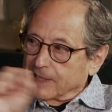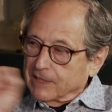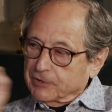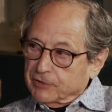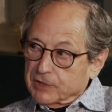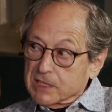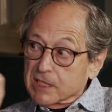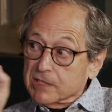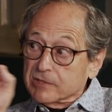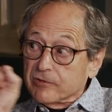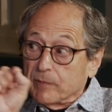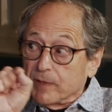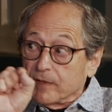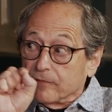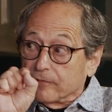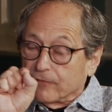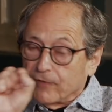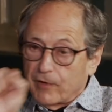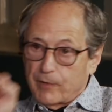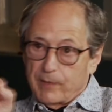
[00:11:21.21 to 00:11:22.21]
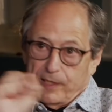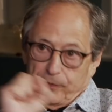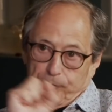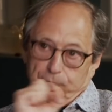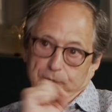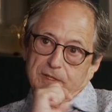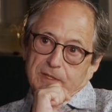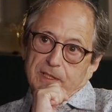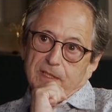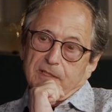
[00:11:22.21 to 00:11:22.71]
excess deaths have been very
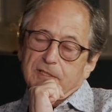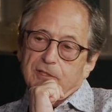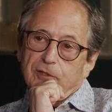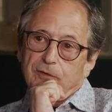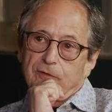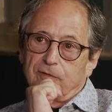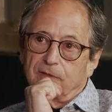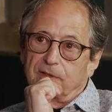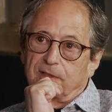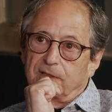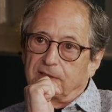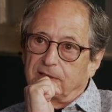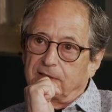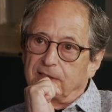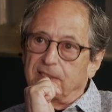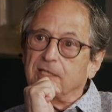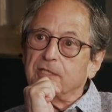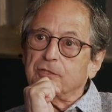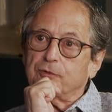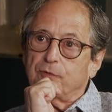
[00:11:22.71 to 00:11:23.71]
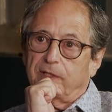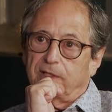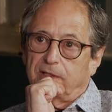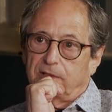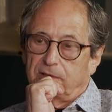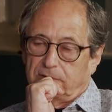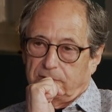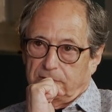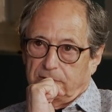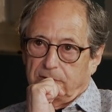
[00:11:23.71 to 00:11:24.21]
interesting. So in
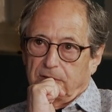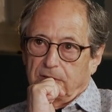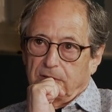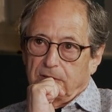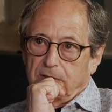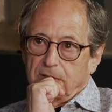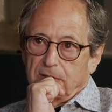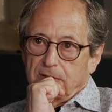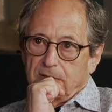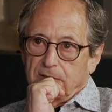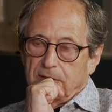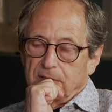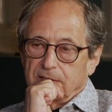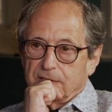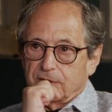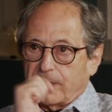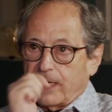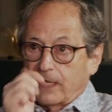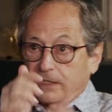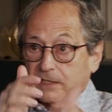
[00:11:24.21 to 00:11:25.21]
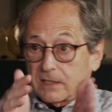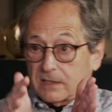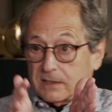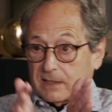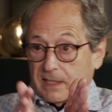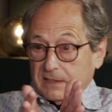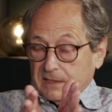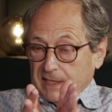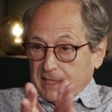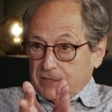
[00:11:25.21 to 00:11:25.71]
Israel, excess
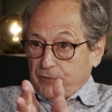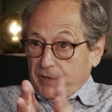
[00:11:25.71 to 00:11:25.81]
deaths